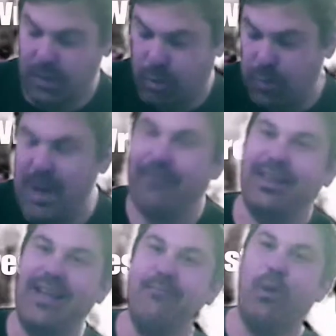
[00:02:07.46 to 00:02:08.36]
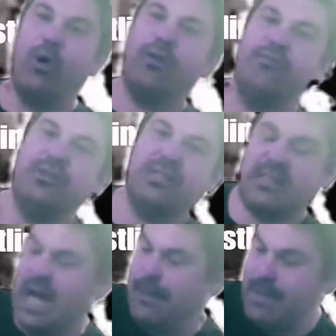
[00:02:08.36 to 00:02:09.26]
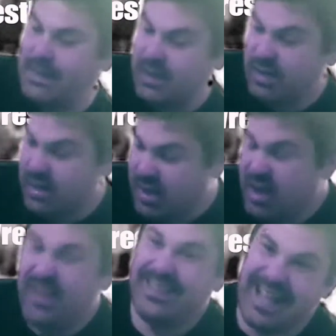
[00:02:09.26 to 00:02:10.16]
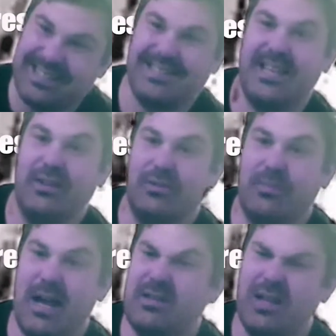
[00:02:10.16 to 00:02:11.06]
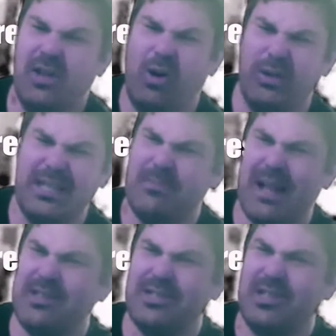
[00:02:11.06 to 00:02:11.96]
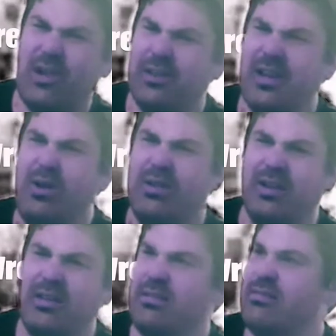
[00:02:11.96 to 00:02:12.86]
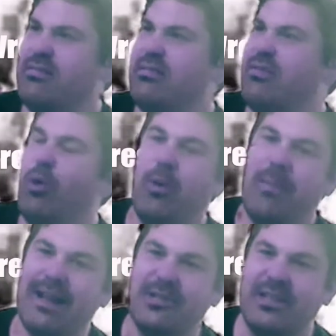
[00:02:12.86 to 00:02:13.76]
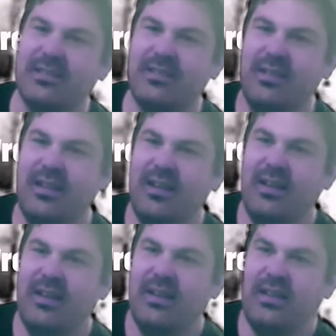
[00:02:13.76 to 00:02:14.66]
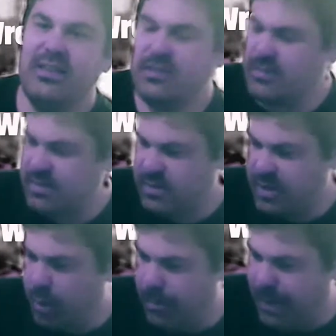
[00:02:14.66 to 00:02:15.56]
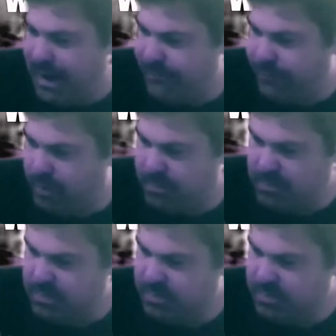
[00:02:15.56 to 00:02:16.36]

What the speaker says: order, we have Liv Morgan versus Carmella. That's a singles match, and all these matches tonight, they're all like normal matches. There's, you know, apart from